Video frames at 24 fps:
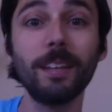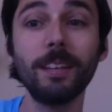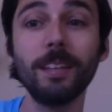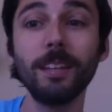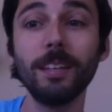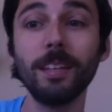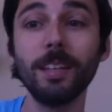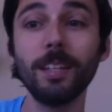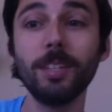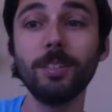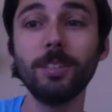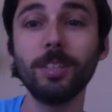
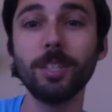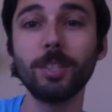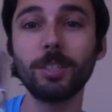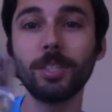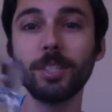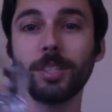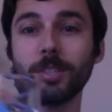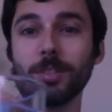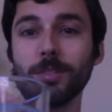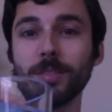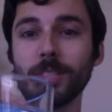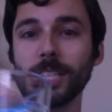And you can
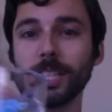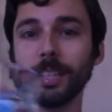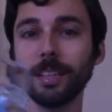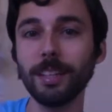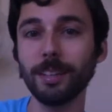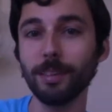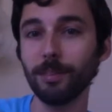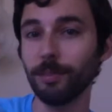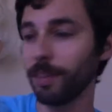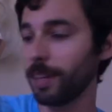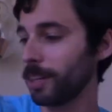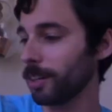just use
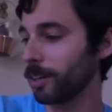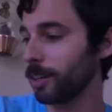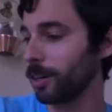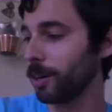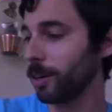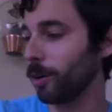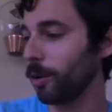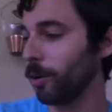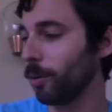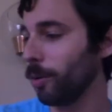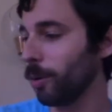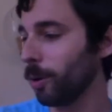clear vinegar,
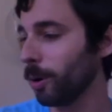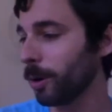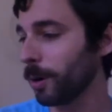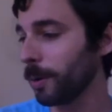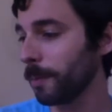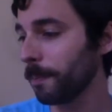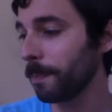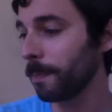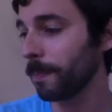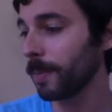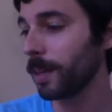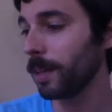or
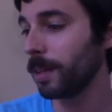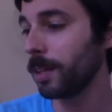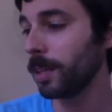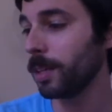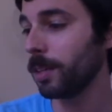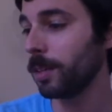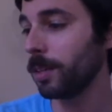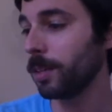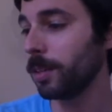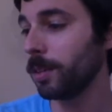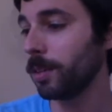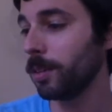
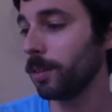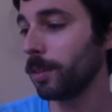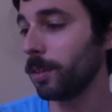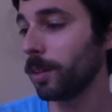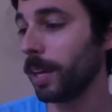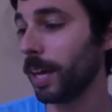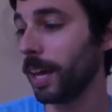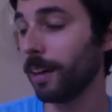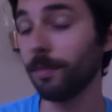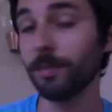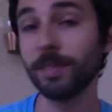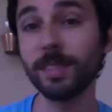you could
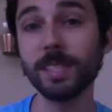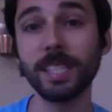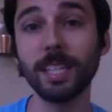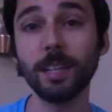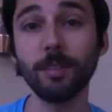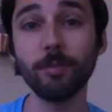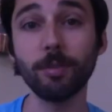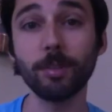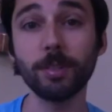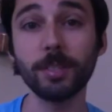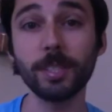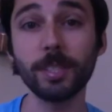have
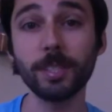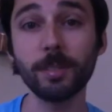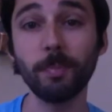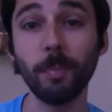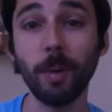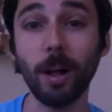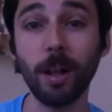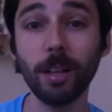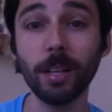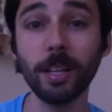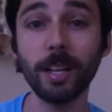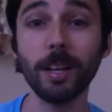several
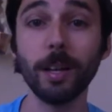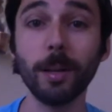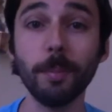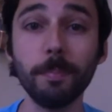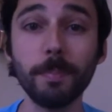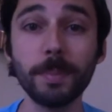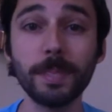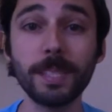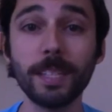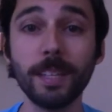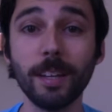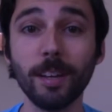small
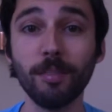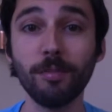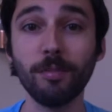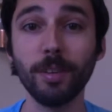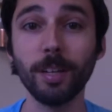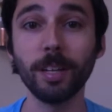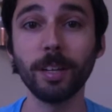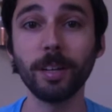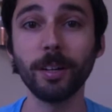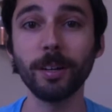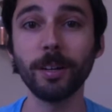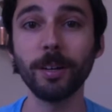cups of
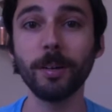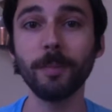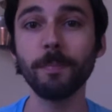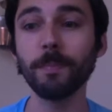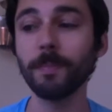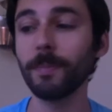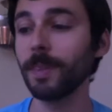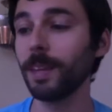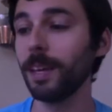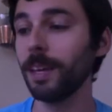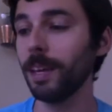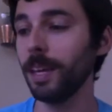vinegar
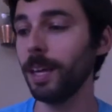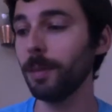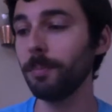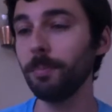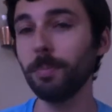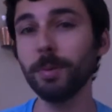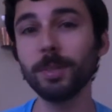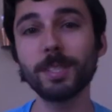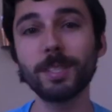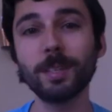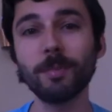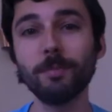and
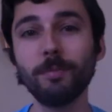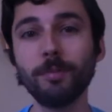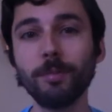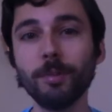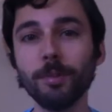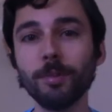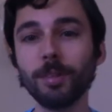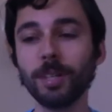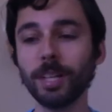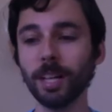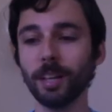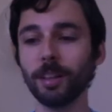put some
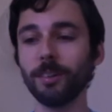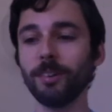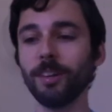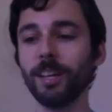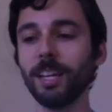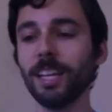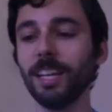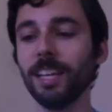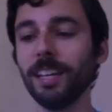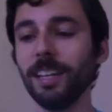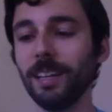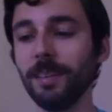food coloring
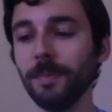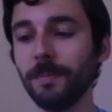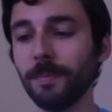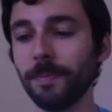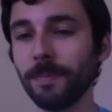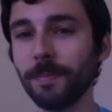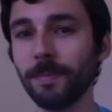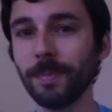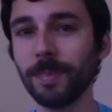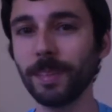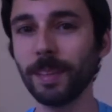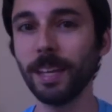in,
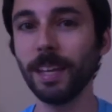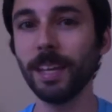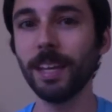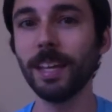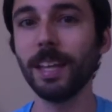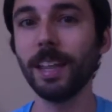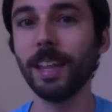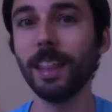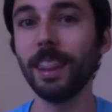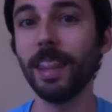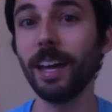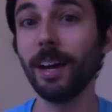
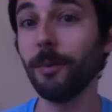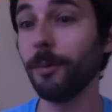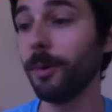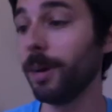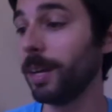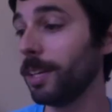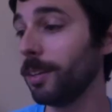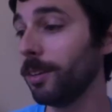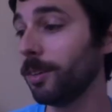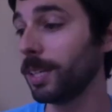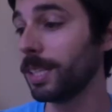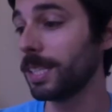and that way
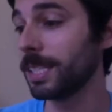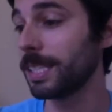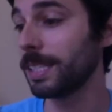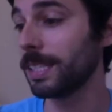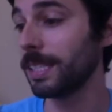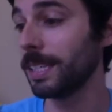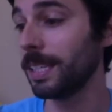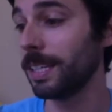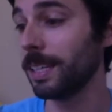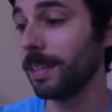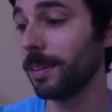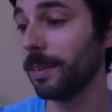you can
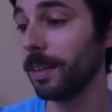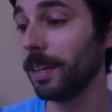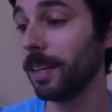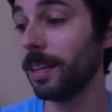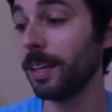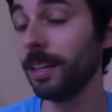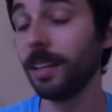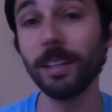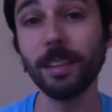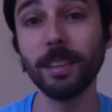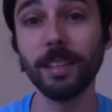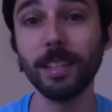see
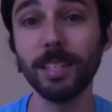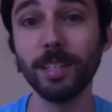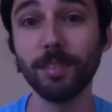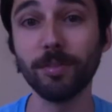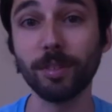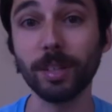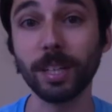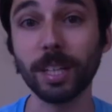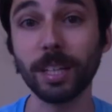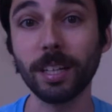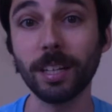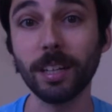the
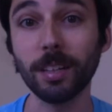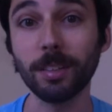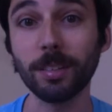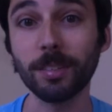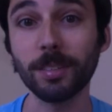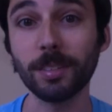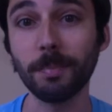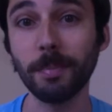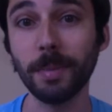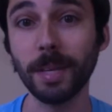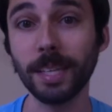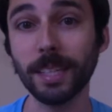different colors
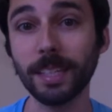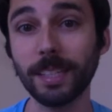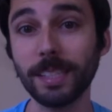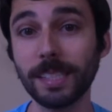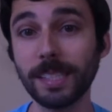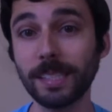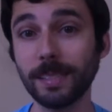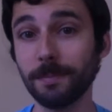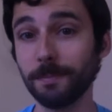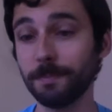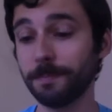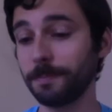
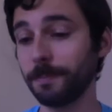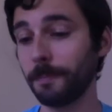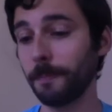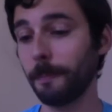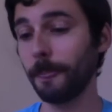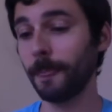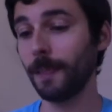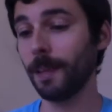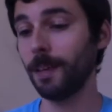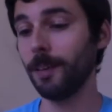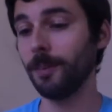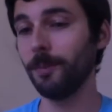mix
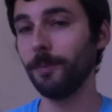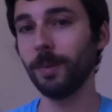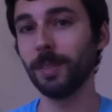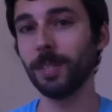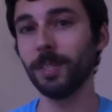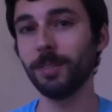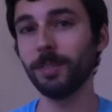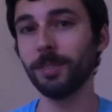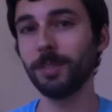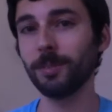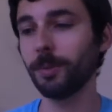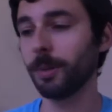when you
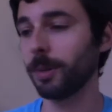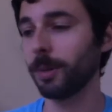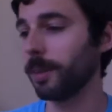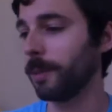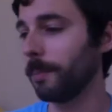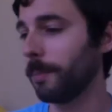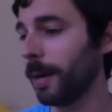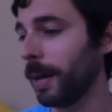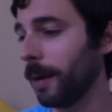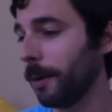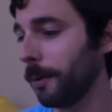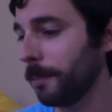squirt them
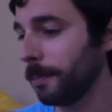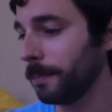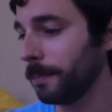out.